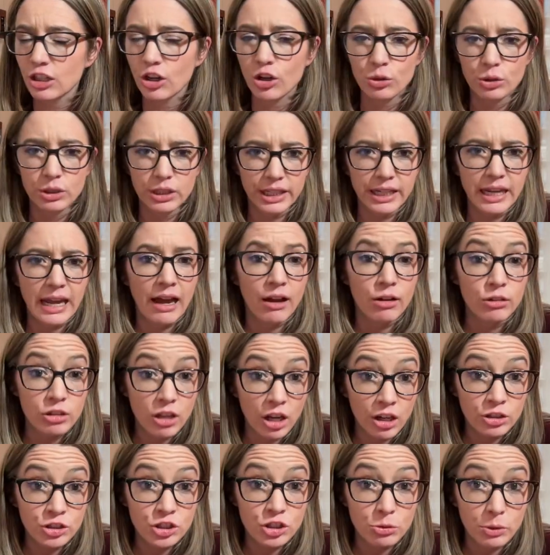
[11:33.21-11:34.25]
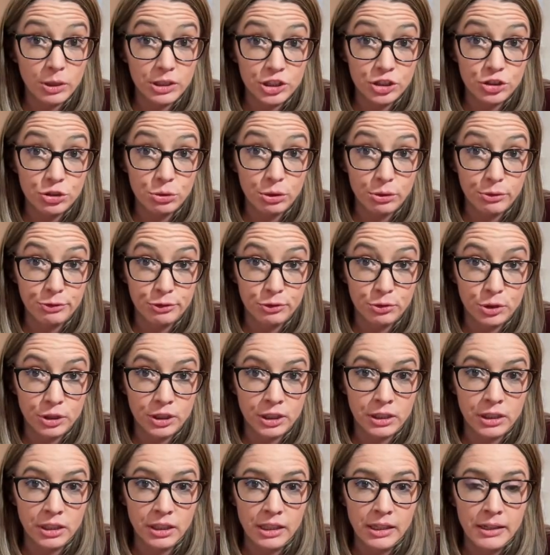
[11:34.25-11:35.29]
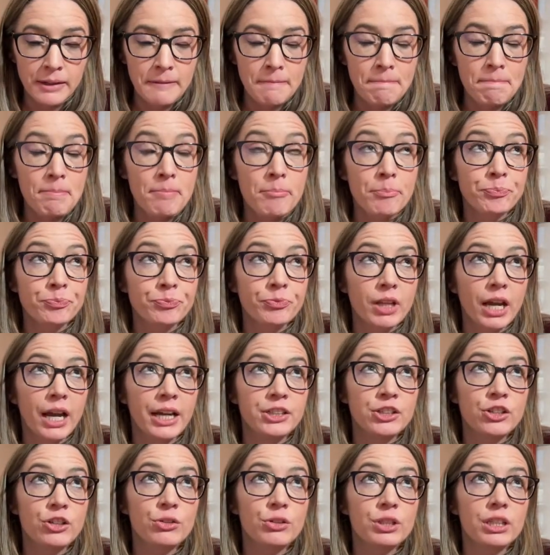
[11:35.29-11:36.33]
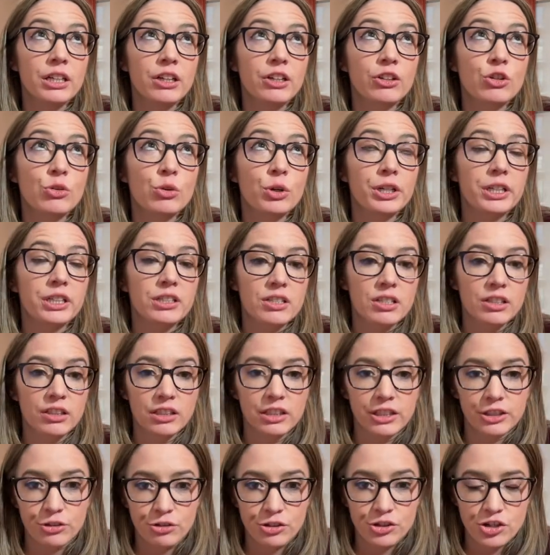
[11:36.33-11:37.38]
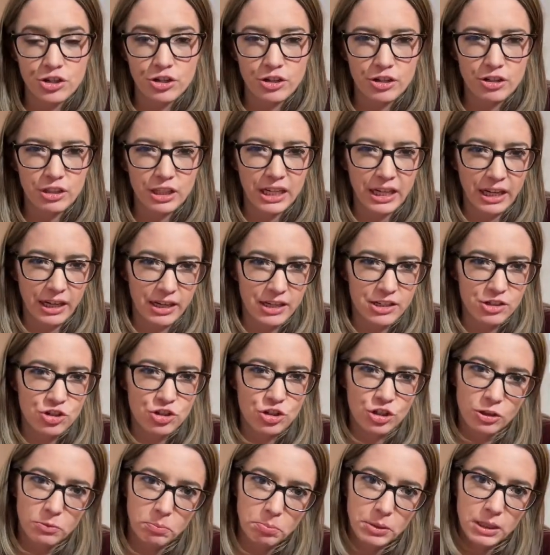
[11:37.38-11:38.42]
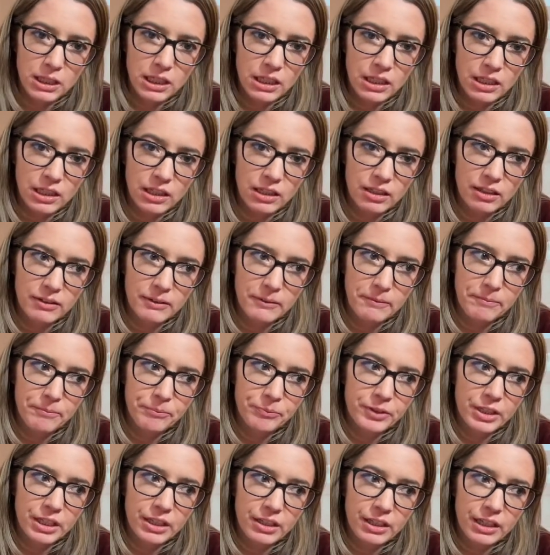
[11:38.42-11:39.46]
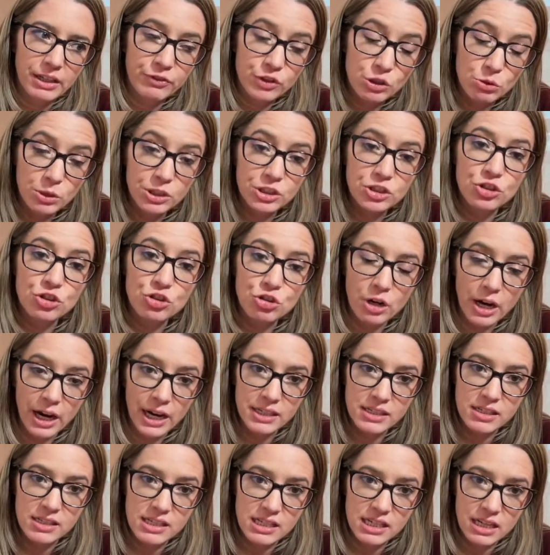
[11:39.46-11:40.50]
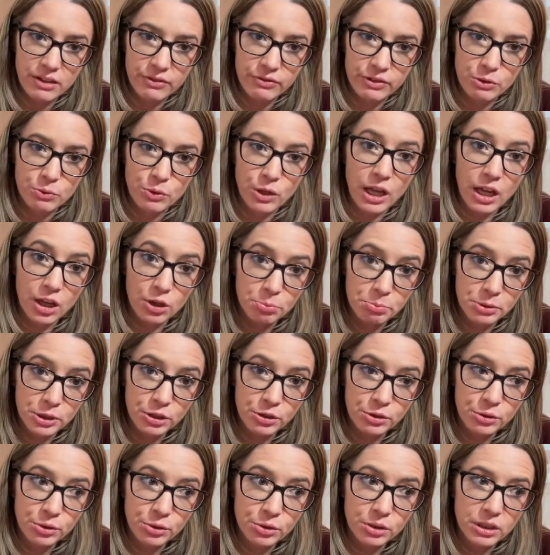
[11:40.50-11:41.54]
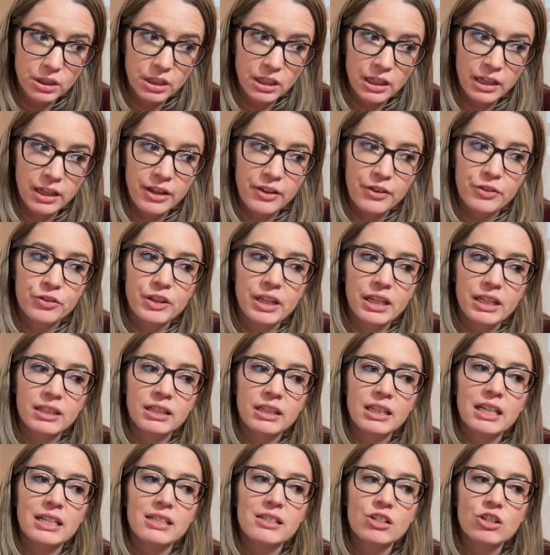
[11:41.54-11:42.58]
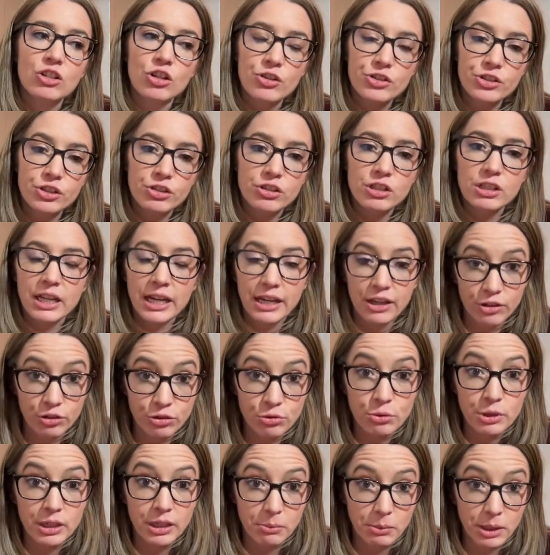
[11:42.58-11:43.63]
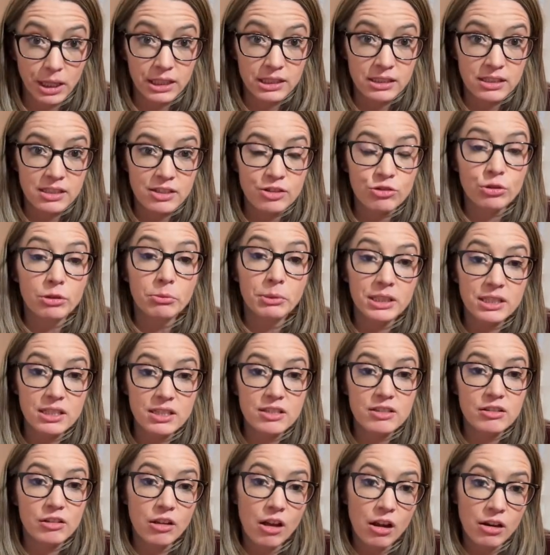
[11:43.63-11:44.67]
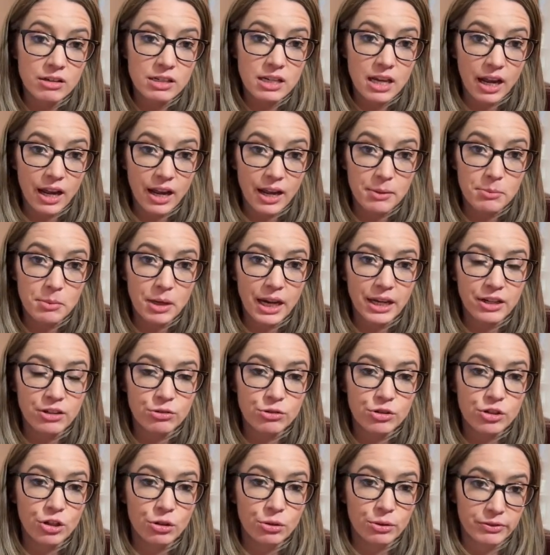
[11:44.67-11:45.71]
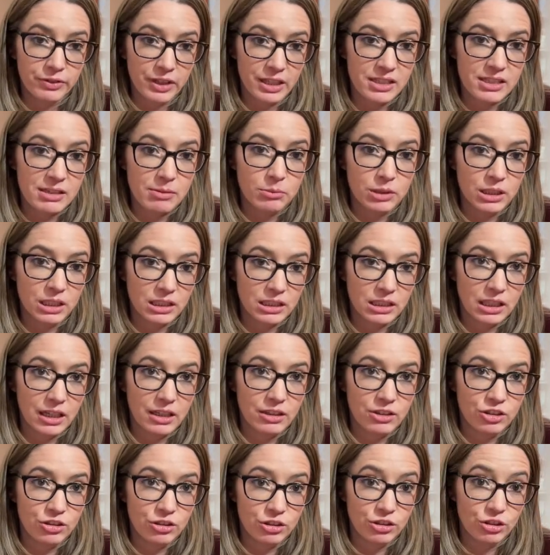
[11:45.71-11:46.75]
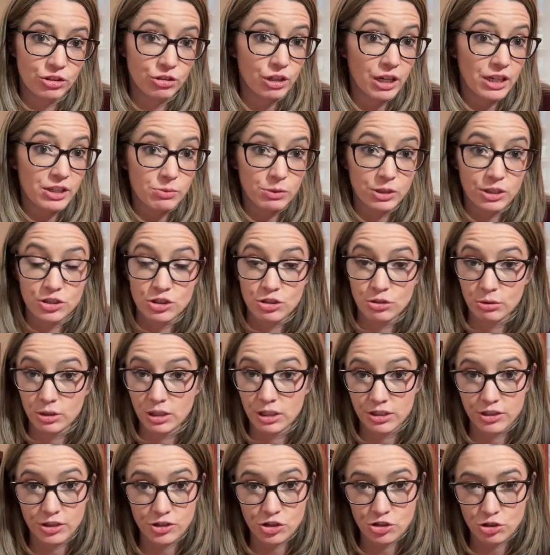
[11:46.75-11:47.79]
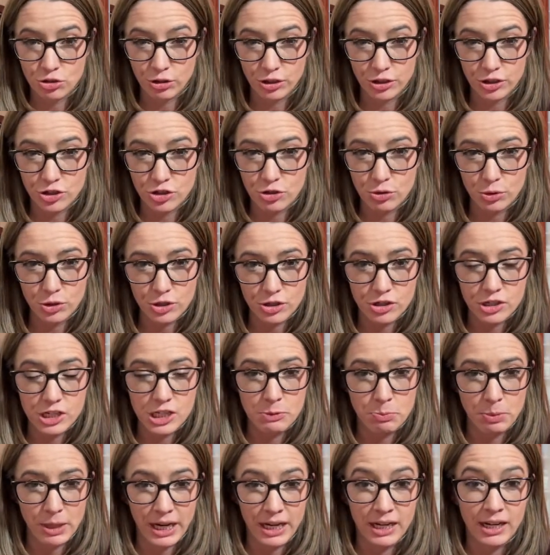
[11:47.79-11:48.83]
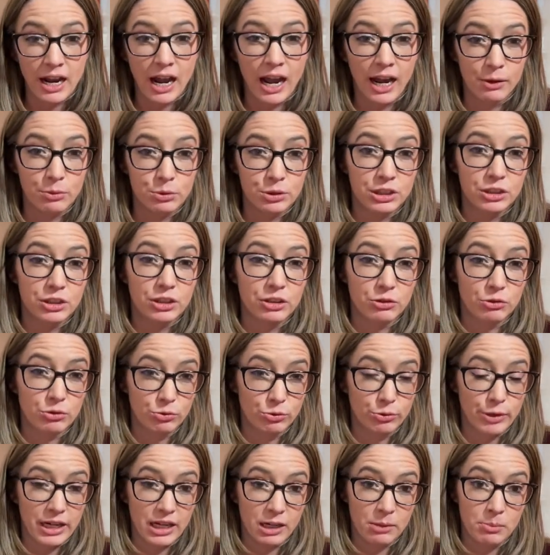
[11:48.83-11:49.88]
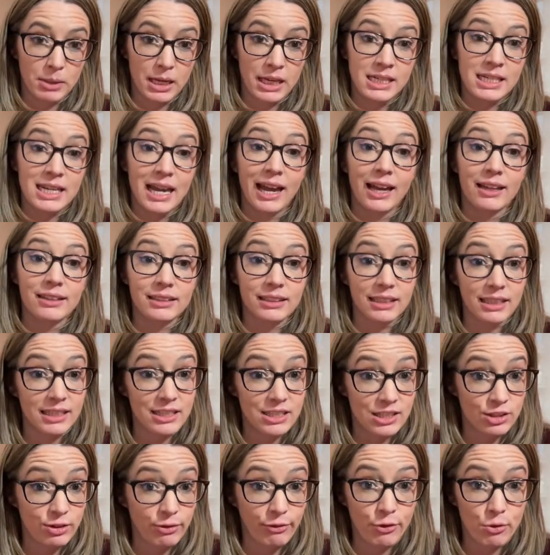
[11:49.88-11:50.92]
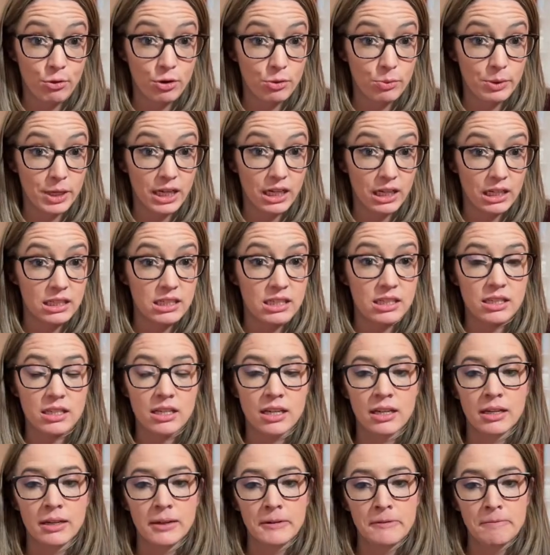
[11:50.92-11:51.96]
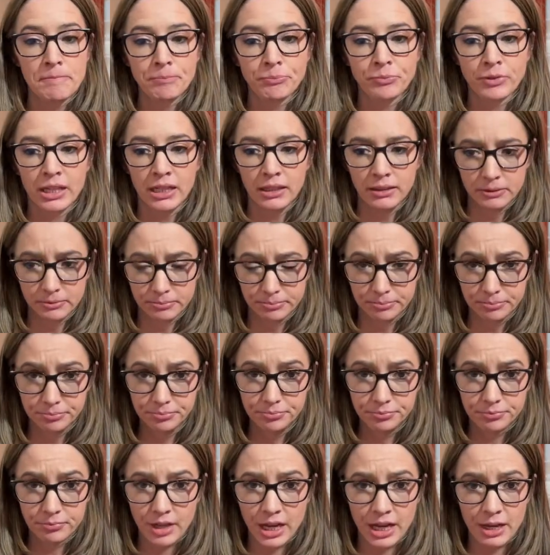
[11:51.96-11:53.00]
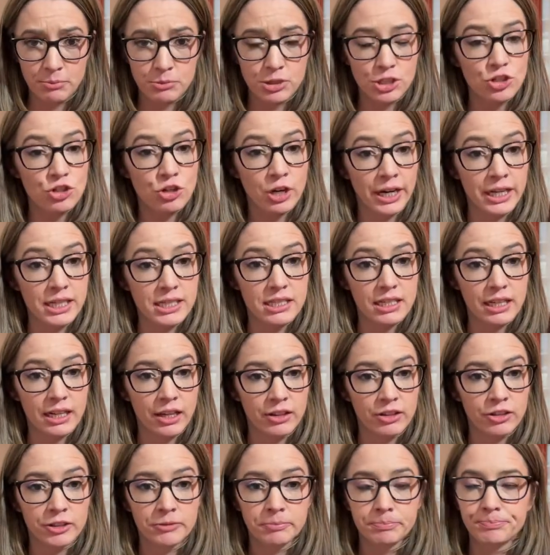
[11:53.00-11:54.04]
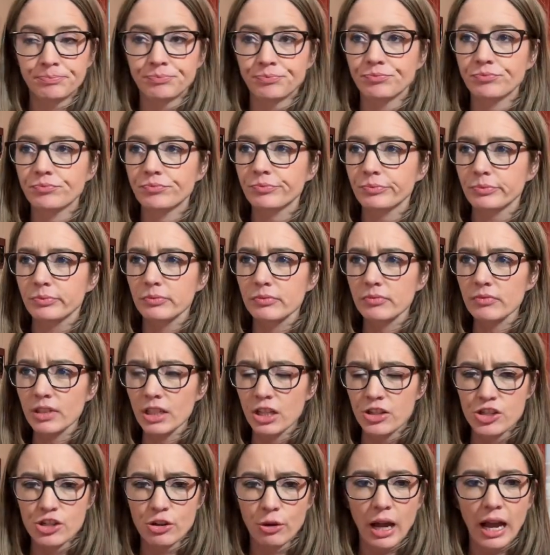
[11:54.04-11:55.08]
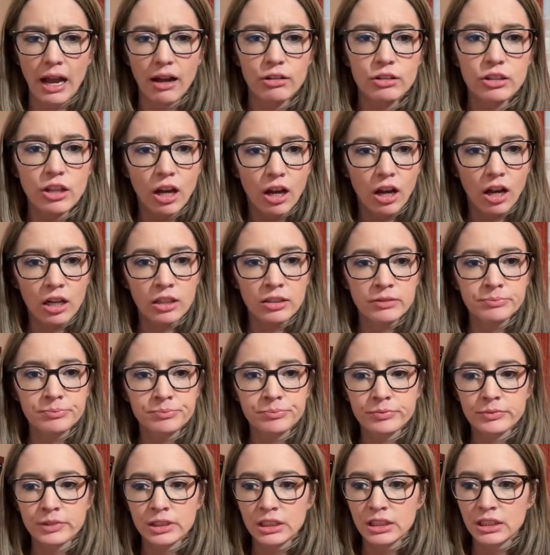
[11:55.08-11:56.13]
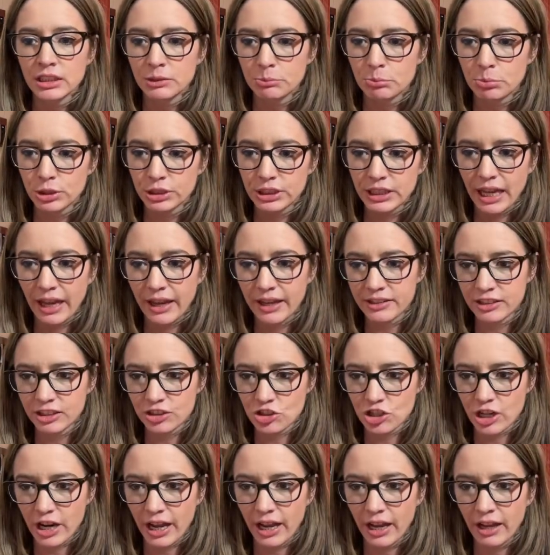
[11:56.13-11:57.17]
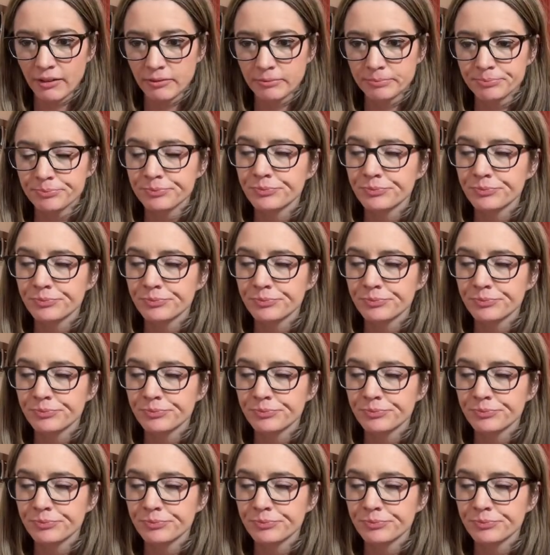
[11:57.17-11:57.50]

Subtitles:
Oh, like how long do you want to do it for? I know that according to the literature, like it should be, if you want to try to see if it will help you, then it's closer to like 3 months. 3 months is a long time. I don't know if that's something that you guys want to do it on a shorter span. I would recommend at least 4 weeks to try it together. So how long? Put that in the chat.